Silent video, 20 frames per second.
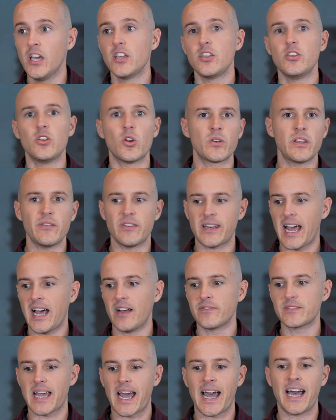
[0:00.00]
You don't even
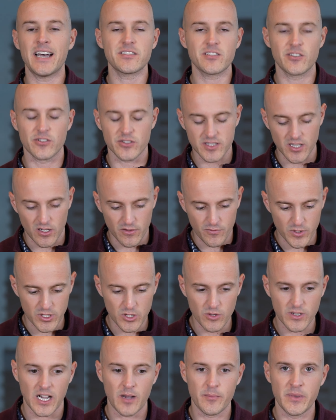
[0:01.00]
have to ask yourself when
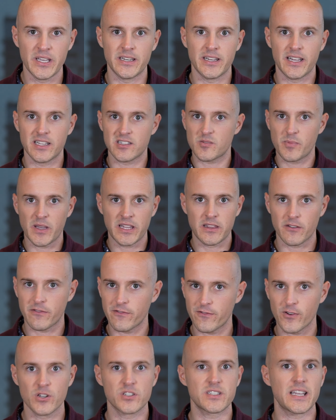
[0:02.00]
you come in and spend the
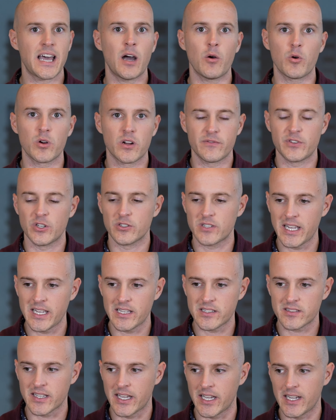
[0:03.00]
first hour of your
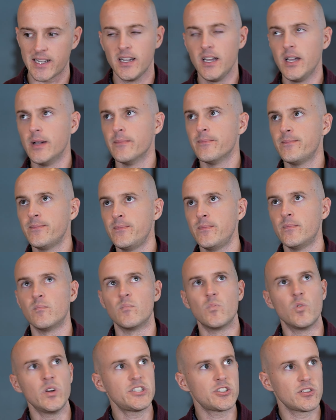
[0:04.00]
day saying,
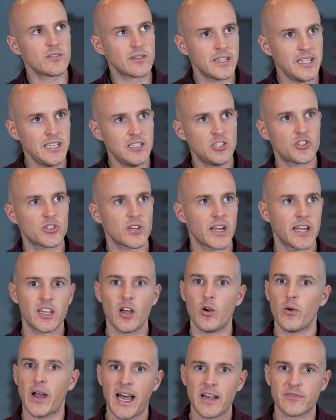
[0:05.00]
hmm, which lead should I
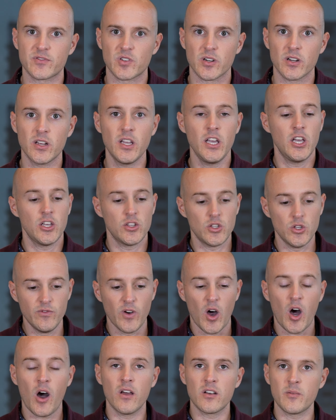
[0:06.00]
go after? You've
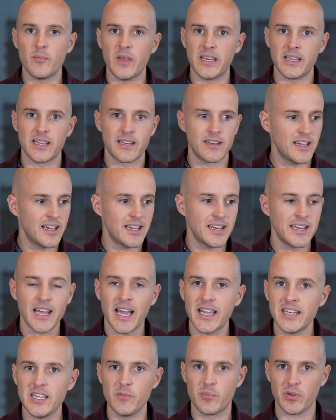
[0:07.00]
automated
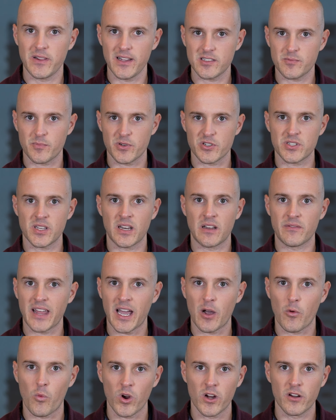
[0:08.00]
90 plus percent of
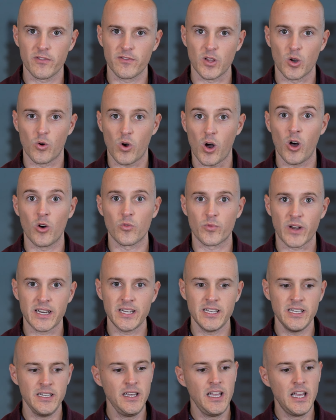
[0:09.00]
that workflow
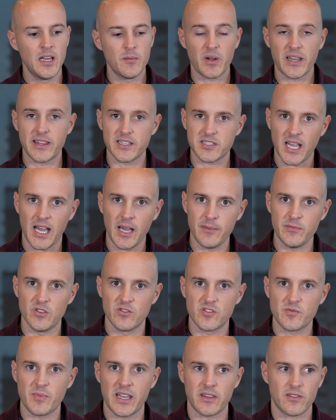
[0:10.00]
already by the time you
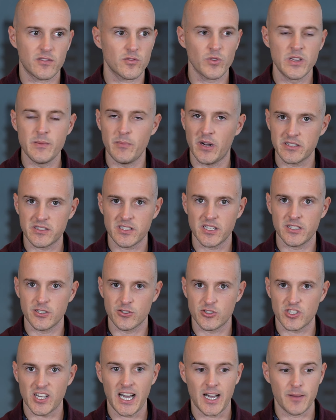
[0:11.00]
spent three months in
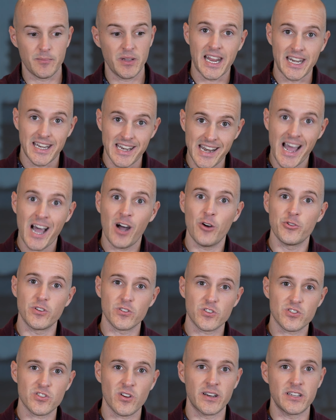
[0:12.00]
your job. And now
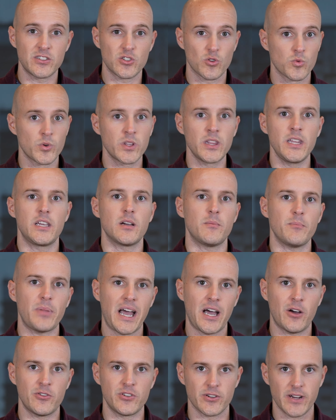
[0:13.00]
you're starting to really
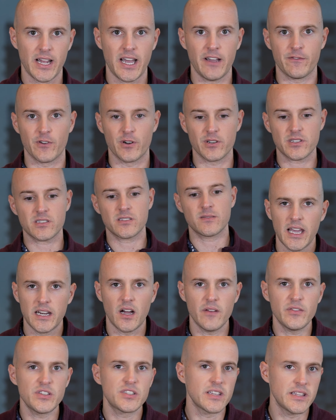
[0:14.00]
compound your efforts. And
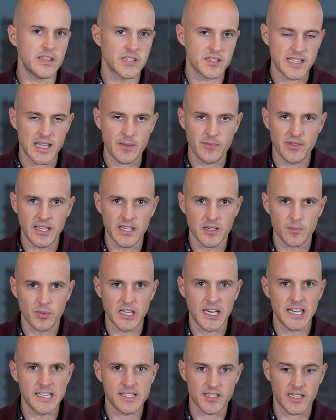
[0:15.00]
obviously, the same thing
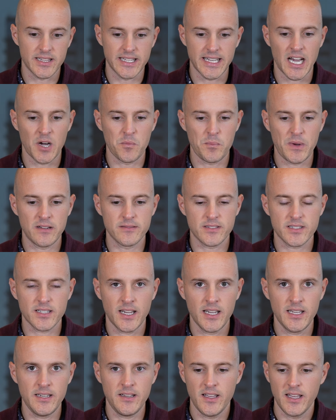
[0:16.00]
applies on the outbound
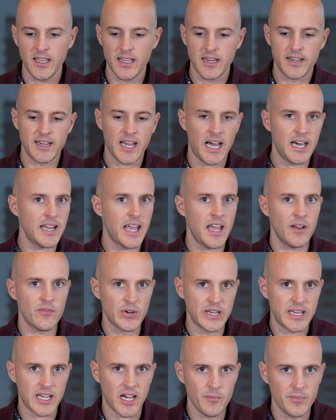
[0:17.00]
side not
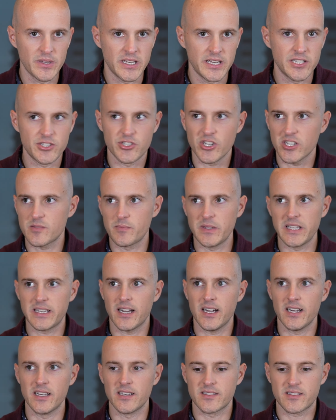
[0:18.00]
every company, just
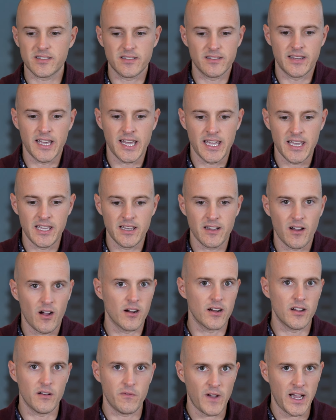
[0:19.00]
because they
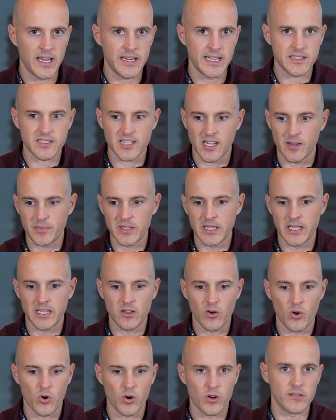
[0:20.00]
are a finance company
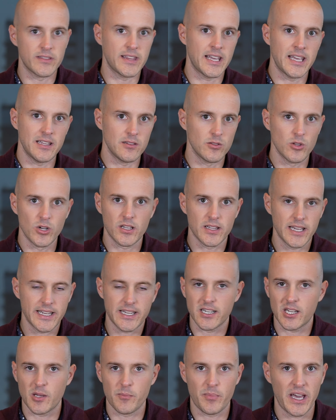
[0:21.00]
or they look
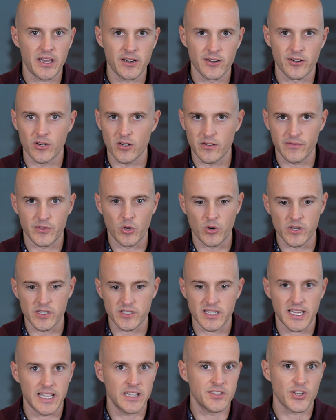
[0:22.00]
like a competitor of
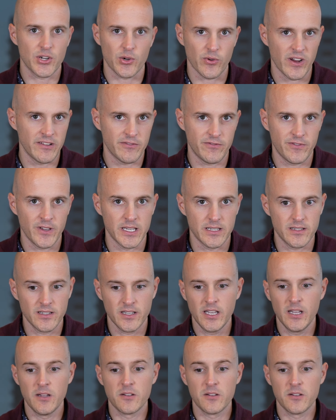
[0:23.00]
yours, is a great fit.